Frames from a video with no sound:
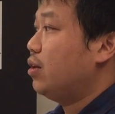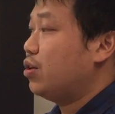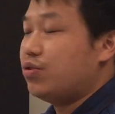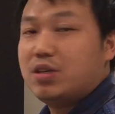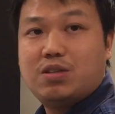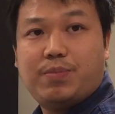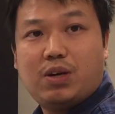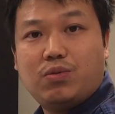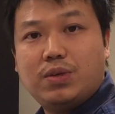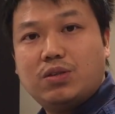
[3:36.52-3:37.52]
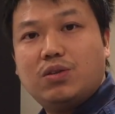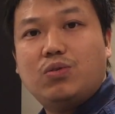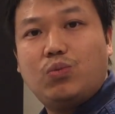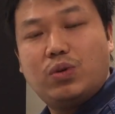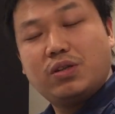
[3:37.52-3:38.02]
The transparent window
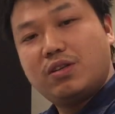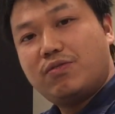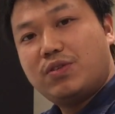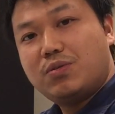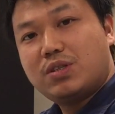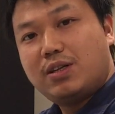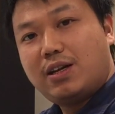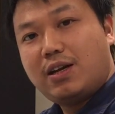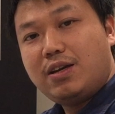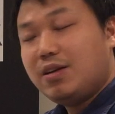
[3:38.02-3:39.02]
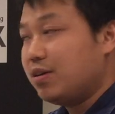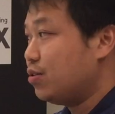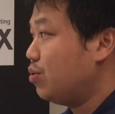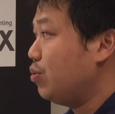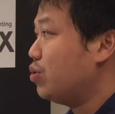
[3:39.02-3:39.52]
won't diffuse the light,
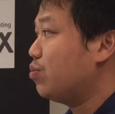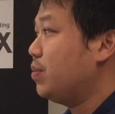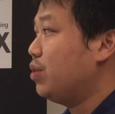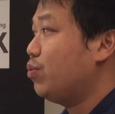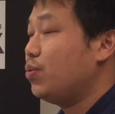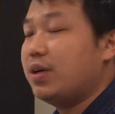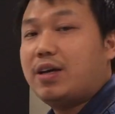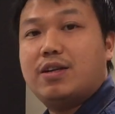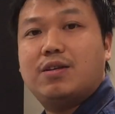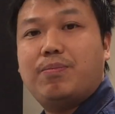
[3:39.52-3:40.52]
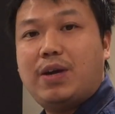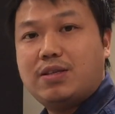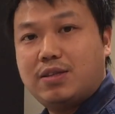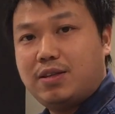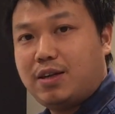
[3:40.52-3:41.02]
so which means we will get the
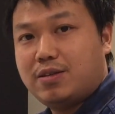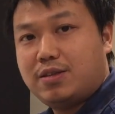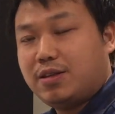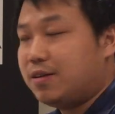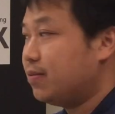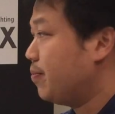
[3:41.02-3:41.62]
best intensity.